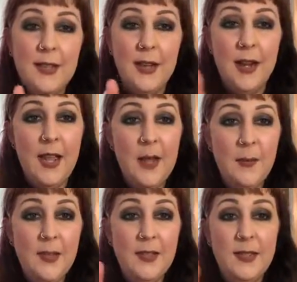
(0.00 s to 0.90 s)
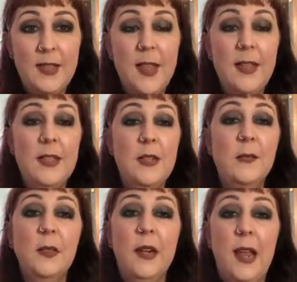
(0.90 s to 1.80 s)
to their hips at a slightly
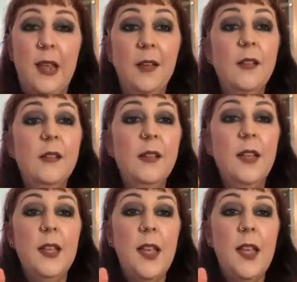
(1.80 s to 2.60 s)
different angle.